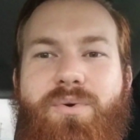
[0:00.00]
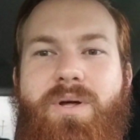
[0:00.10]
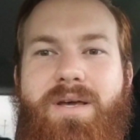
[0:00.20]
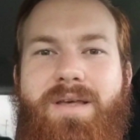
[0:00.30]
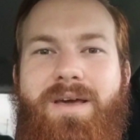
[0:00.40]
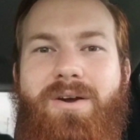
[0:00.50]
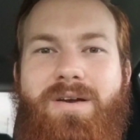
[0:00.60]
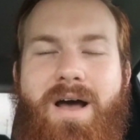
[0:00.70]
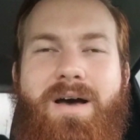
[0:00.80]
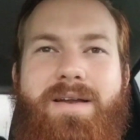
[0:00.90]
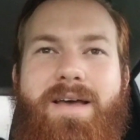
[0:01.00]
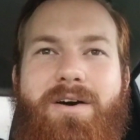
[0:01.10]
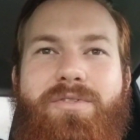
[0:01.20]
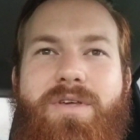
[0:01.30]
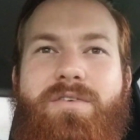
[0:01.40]
Like, they are not
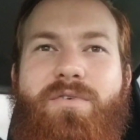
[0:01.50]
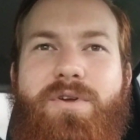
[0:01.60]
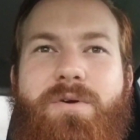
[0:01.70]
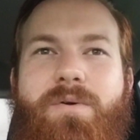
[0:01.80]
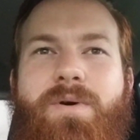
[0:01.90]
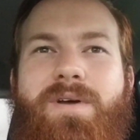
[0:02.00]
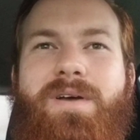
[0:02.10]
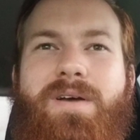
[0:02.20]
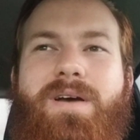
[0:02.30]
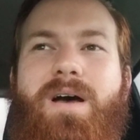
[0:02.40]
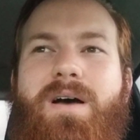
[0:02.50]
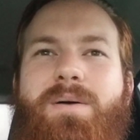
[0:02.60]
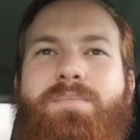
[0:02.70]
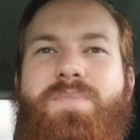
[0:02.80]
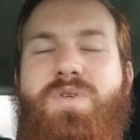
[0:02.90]
healthy for you.
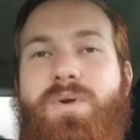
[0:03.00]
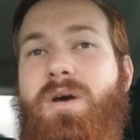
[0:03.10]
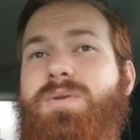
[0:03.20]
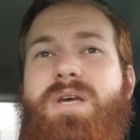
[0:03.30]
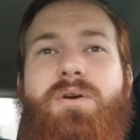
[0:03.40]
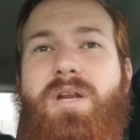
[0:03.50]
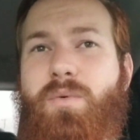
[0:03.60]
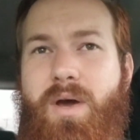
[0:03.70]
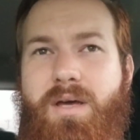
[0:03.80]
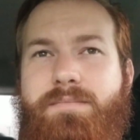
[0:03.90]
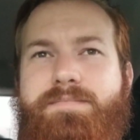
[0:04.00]
Um, so he goes there anyway,